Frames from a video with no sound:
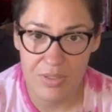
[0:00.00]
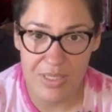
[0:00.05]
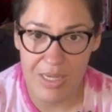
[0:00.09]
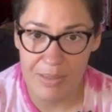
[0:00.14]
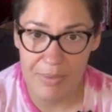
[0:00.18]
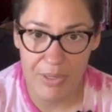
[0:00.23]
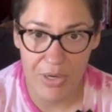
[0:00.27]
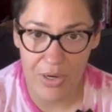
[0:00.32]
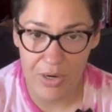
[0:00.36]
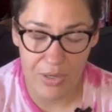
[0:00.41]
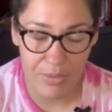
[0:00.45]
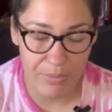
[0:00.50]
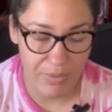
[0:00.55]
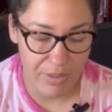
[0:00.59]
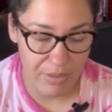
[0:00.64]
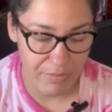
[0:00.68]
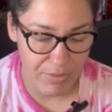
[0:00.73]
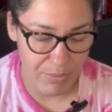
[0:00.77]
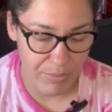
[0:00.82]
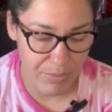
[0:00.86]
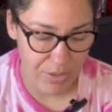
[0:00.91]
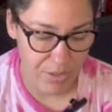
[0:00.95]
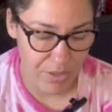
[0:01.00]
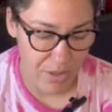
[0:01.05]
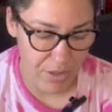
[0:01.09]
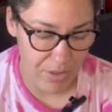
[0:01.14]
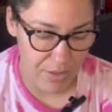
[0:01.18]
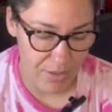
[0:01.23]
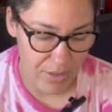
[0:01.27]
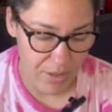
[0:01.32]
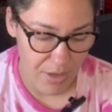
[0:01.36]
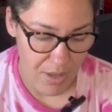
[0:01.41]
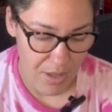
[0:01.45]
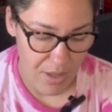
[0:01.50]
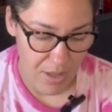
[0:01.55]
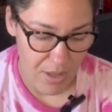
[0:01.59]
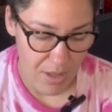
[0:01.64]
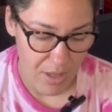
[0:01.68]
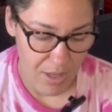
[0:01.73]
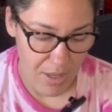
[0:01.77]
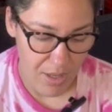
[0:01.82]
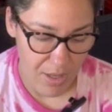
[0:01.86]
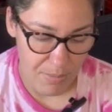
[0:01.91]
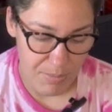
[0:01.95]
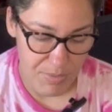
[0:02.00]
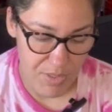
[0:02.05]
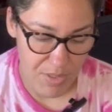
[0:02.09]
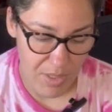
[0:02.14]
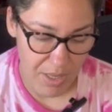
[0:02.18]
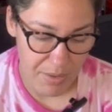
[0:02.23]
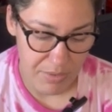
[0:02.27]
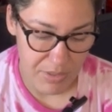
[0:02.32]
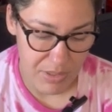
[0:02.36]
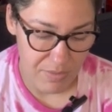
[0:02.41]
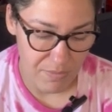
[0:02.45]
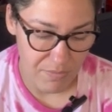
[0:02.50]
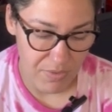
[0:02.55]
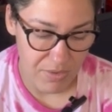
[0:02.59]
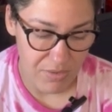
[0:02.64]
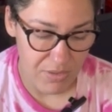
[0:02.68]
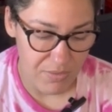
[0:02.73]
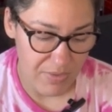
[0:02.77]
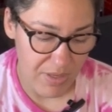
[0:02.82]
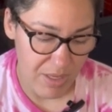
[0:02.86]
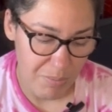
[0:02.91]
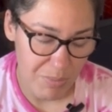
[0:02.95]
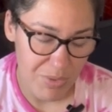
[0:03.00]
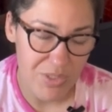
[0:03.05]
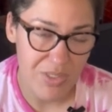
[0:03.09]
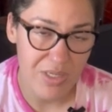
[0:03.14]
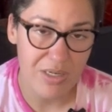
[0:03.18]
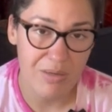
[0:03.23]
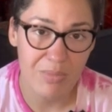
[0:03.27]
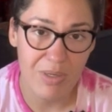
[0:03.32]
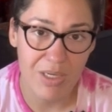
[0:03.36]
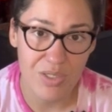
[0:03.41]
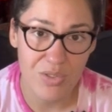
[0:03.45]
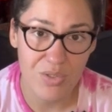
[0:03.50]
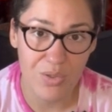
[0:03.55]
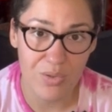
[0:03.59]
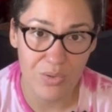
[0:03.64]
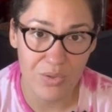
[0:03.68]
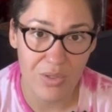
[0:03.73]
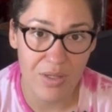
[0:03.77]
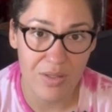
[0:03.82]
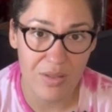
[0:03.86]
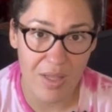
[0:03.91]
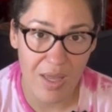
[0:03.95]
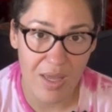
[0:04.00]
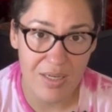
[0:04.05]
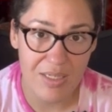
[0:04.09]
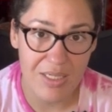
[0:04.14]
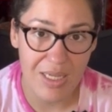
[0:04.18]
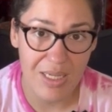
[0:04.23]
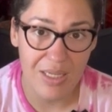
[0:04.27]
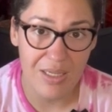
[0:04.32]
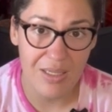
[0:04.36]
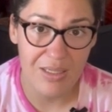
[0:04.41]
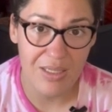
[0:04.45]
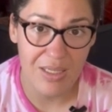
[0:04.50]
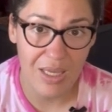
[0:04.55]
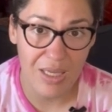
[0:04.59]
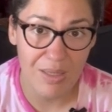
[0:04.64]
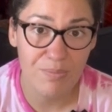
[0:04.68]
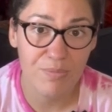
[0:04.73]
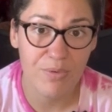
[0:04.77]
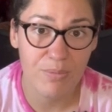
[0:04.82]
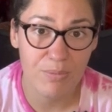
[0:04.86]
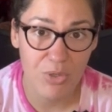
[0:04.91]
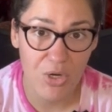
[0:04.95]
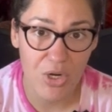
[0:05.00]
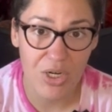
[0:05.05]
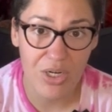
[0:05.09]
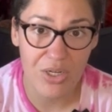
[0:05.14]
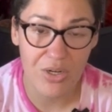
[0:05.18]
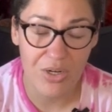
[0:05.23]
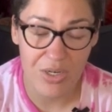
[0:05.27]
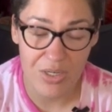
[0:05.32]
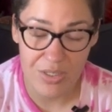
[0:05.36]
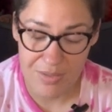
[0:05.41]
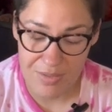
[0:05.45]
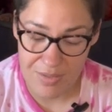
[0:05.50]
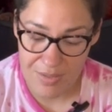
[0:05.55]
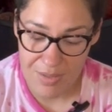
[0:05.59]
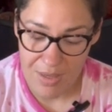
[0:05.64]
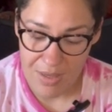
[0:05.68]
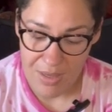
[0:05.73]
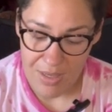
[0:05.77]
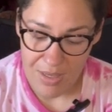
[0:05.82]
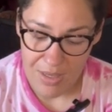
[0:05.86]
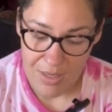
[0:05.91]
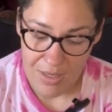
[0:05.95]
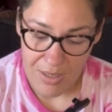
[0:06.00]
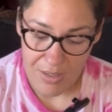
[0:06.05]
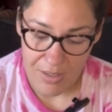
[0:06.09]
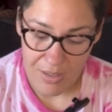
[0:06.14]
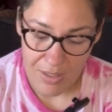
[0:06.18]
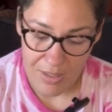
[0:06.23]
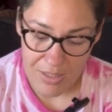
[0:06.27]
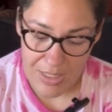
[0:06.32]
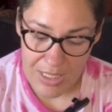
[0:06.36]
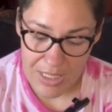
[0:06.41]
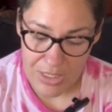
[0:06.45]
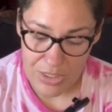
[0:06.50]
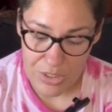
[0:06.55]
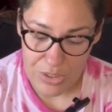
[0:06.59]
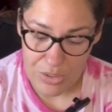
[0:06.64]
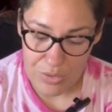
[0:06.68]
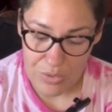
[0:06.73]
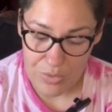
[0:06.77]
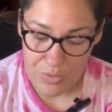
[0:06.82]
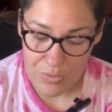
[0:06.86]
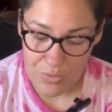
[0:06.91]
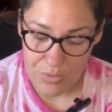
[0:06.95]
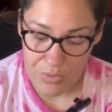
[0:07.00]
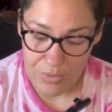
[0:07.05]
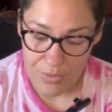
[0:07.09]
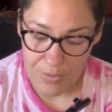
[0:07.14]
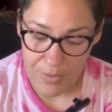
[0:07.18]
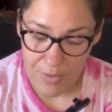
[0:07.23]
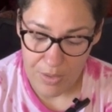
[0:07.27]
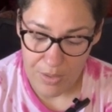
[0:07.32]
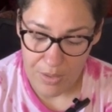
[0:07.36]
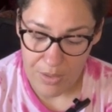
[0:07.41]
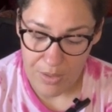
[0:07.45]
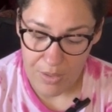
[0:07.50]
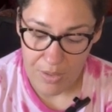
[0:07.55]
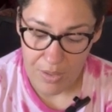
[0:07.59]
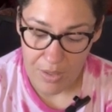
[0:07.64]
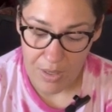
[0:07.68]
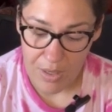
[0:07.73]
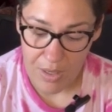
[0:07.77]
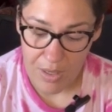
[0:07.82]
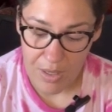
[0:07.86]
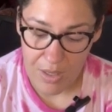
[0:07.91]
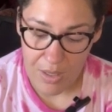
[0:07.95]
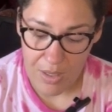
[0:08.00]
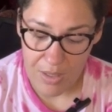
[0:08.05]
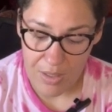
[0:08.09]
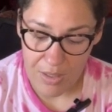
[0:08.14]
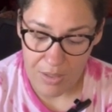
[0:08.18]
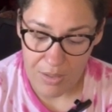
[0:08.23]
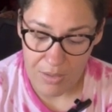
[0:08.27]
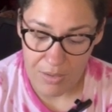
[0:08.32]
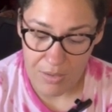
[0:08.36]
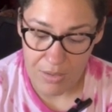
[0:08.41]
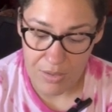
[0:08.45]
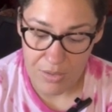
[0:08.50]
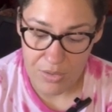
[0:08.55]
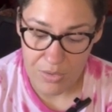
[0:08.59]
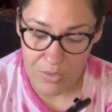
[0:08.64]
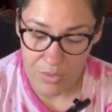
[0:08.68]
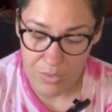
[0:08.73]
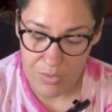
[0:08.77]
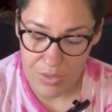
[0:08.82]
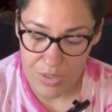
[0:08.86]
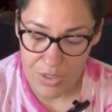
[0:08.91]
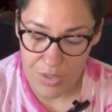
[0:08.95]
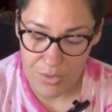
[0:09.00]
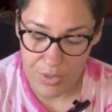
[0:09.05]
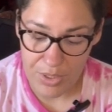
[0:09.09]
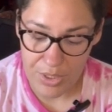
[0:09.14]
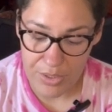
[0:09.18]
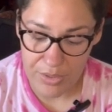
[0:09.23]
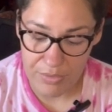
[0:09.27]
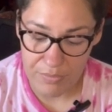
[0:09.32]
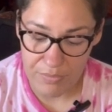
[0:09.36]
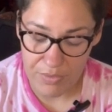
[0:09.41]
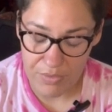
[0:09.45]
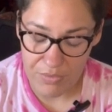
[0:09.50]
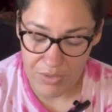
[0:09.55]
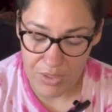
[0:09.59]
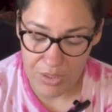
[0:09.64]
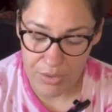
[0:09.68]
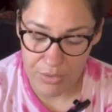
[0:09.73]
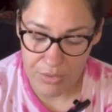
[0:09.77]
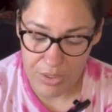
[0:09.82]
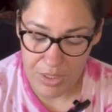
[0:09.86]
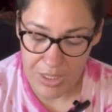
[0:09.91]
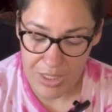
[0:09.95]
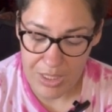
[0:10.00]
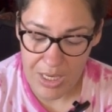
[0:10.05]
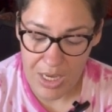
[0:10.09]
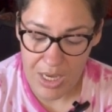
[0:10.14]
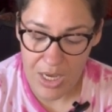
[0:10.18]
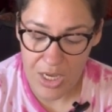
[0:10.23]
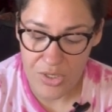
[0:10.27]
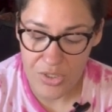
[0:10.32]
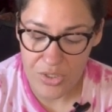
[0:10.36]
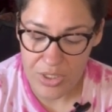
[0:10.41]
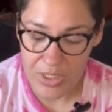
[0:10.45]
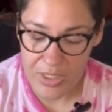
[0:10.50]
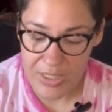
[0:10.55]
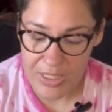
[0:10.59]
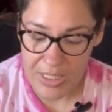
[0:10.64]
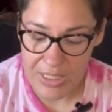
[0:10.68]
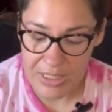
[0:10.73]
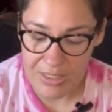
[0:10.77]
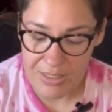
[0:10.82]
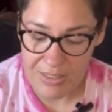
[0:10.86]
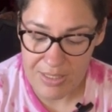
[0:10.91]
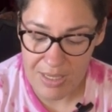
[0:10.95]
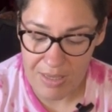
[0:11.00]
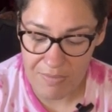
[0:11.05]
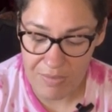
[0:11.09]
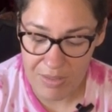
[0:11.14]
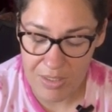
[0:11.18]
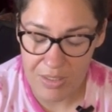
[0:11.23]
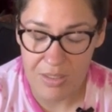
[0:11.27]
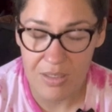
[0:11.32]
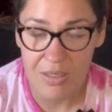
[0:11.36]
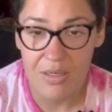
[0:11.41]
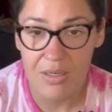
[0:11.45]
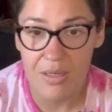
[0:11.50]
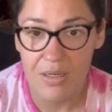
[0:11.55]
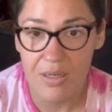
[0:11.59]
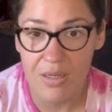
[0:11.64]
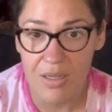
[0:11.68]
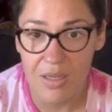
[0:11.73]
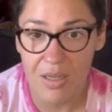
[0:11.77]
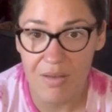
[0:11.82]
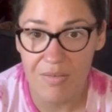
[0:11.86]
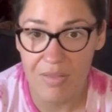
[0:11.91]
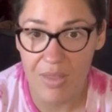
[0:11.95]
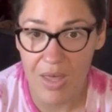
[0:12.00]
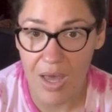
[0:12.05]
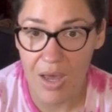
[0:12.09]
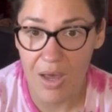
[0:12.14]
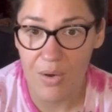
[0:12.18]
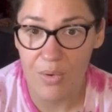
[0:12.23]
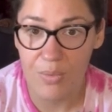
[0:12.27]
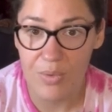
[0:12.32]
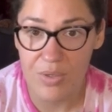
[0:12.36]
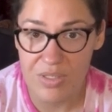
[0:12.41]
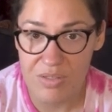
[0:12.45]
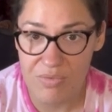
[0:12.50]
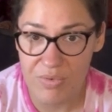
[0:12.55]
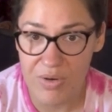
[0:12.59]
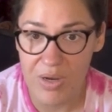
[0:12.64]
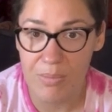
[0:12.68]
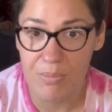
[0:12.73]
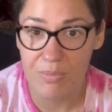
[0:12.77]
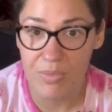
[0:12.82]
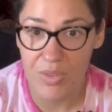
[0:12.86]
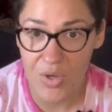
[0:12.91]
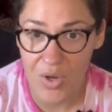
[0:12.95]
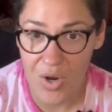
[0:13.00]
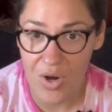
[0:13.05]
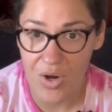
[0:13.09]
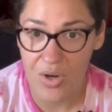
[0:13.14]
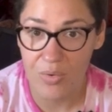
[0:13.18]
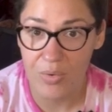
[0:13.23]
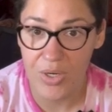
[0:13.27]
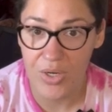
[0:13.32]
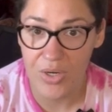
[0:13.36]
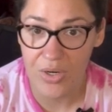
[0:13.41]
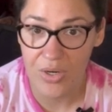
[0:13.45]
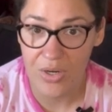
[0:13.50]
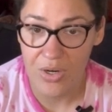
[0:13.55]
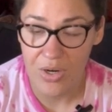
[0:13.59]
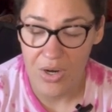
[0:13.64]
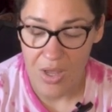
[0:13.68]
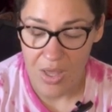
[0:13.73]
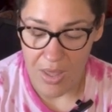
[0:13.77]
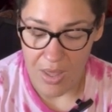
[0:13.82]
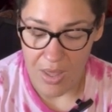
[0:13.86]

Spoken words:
debit card, whatever you want to call it. So that was 55% of my total on that day came from credit cards. Day 2, the total was $353. 197 of that was from the card reader,